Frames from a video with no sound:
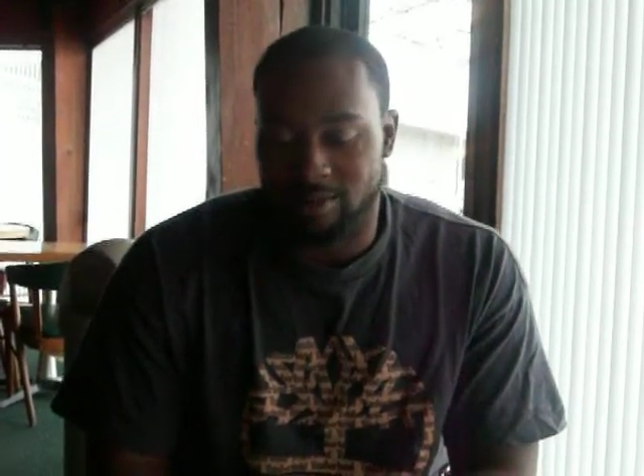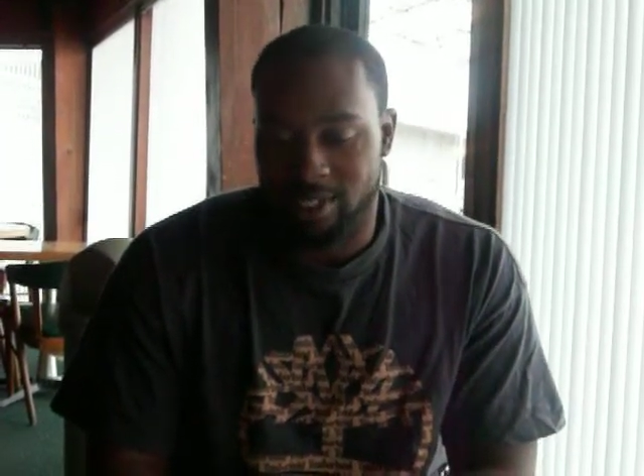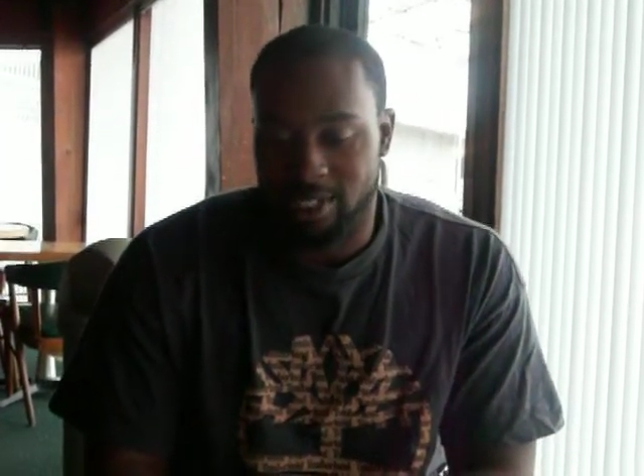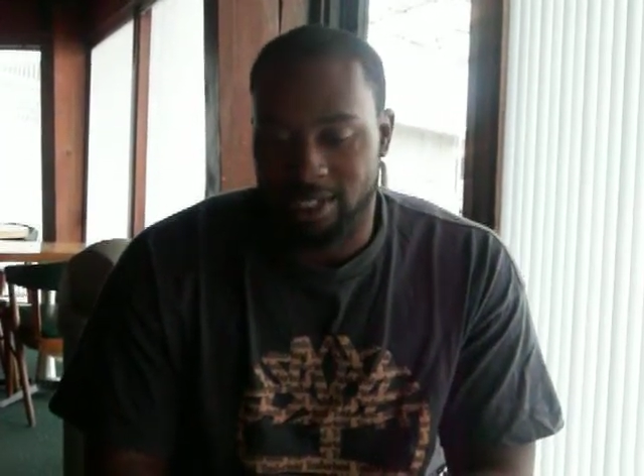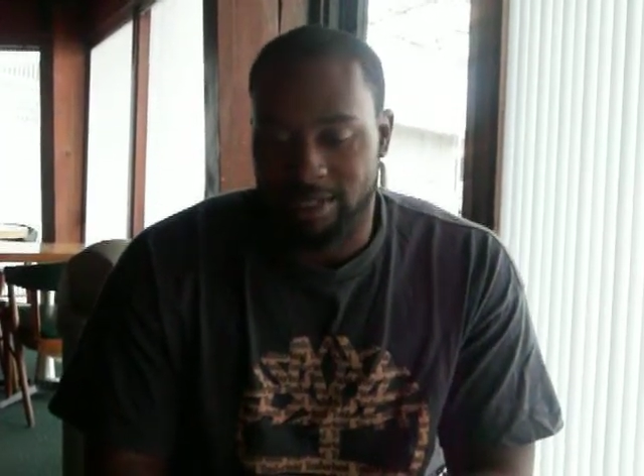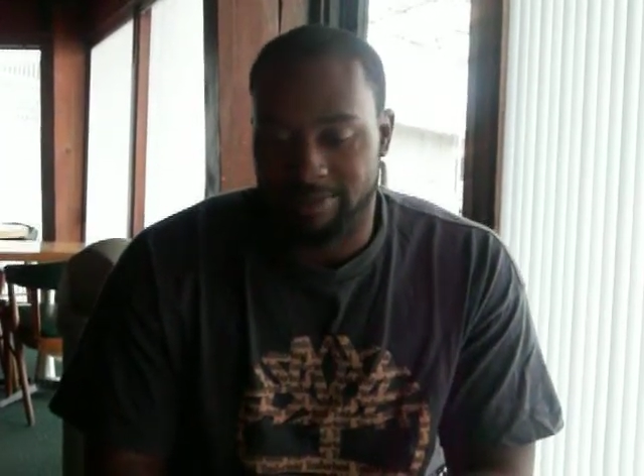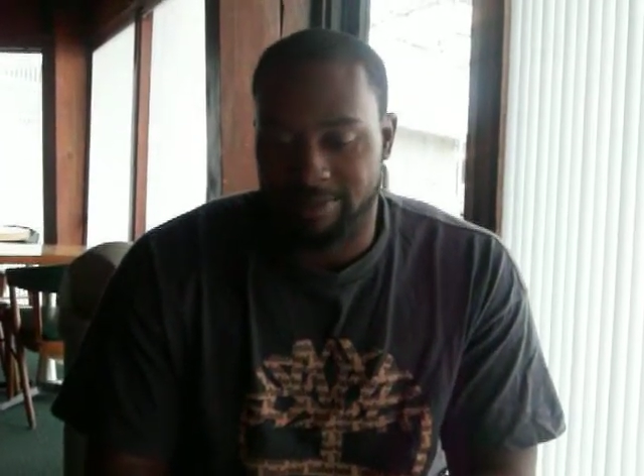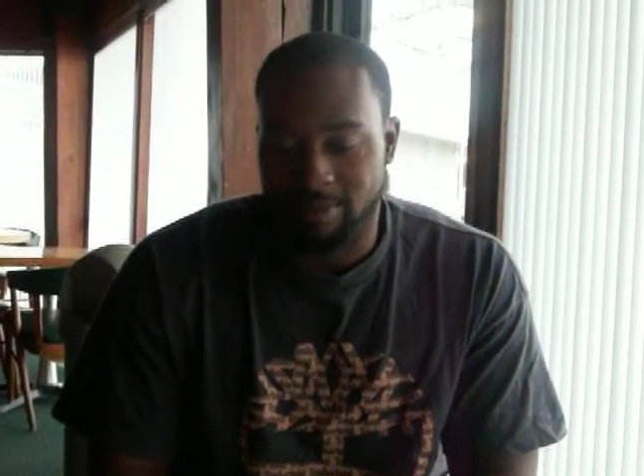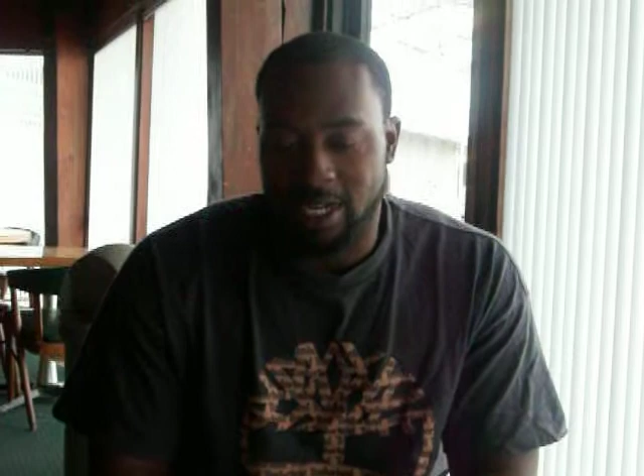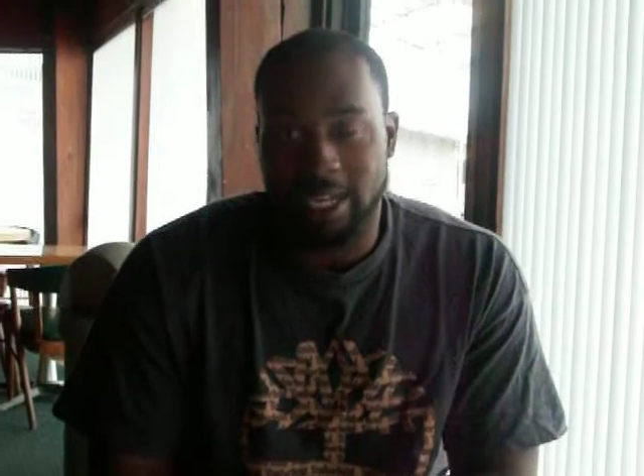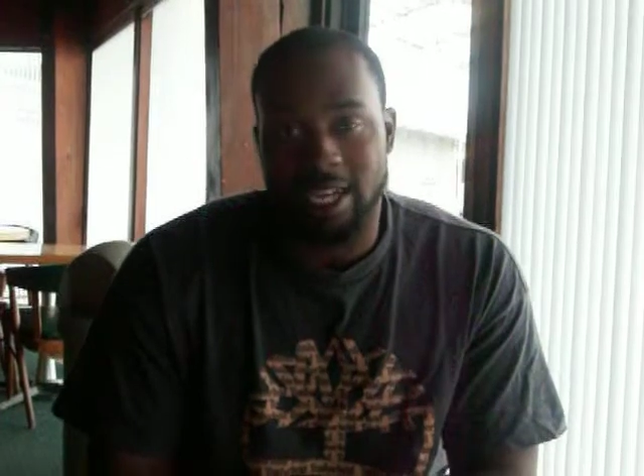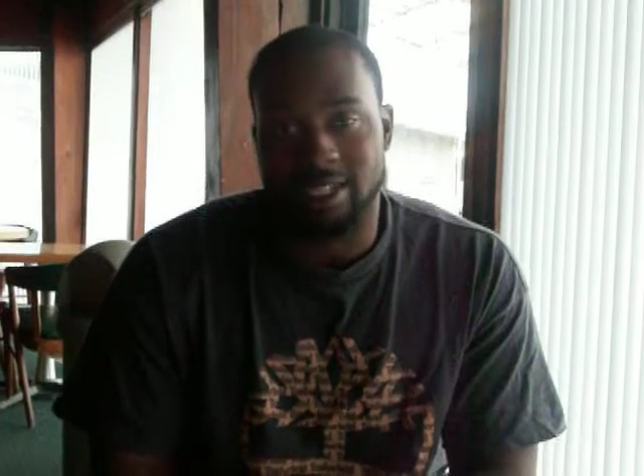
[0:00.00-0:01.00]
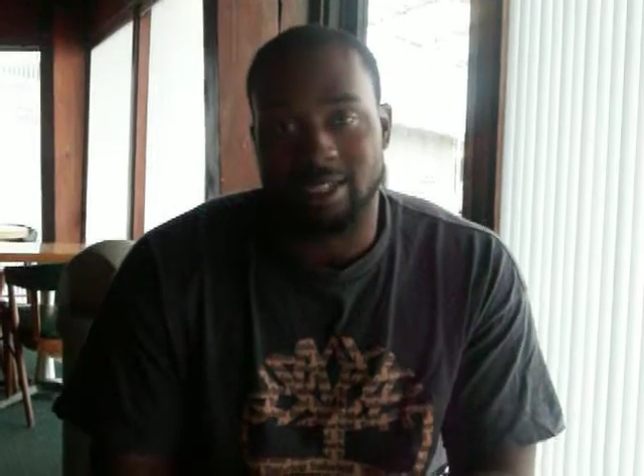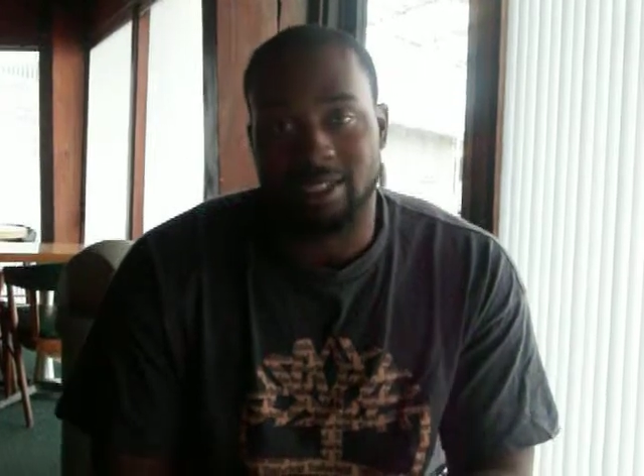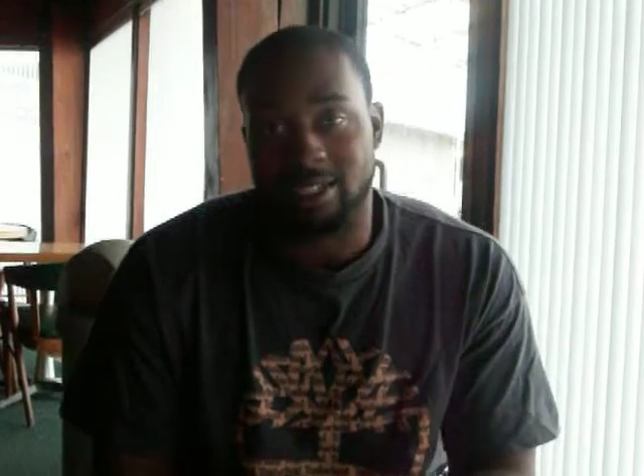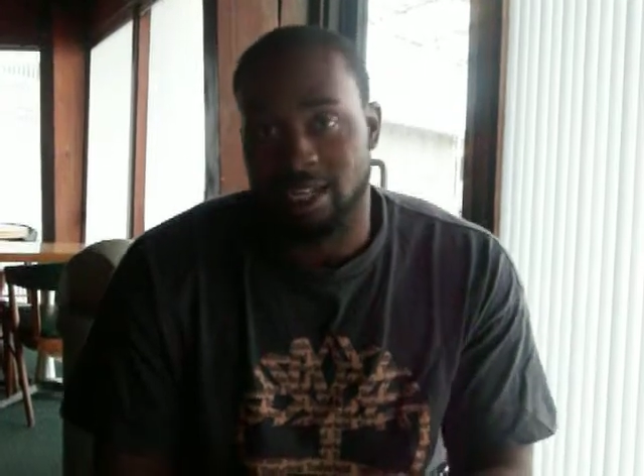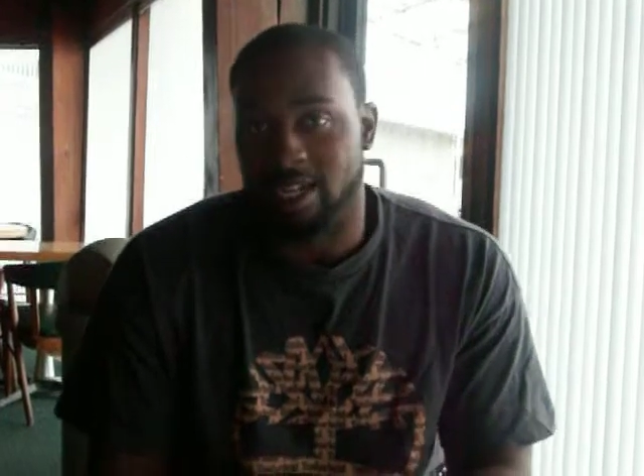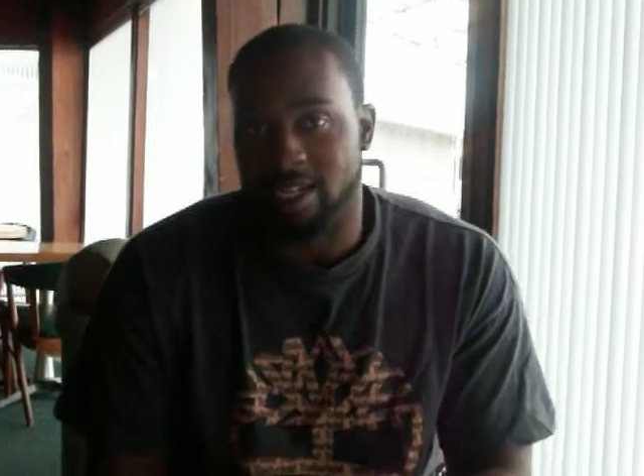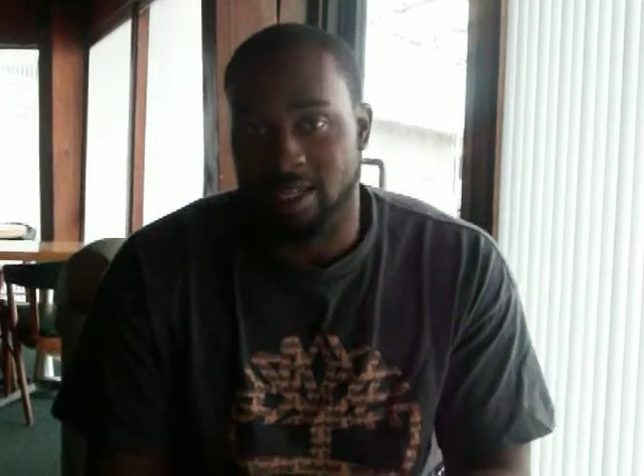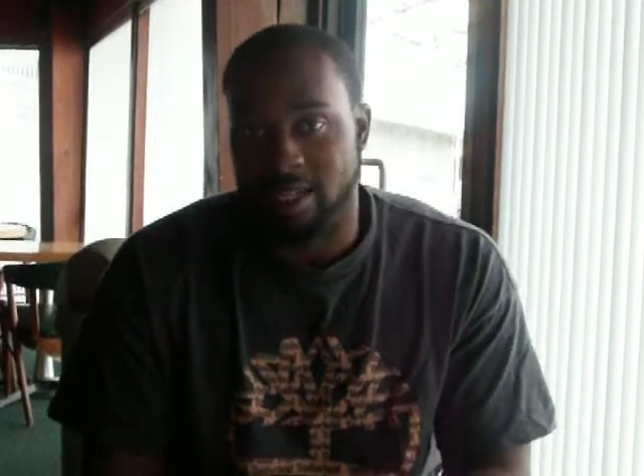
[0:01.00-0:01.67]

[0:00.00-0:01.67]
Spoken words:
I guess, instilling in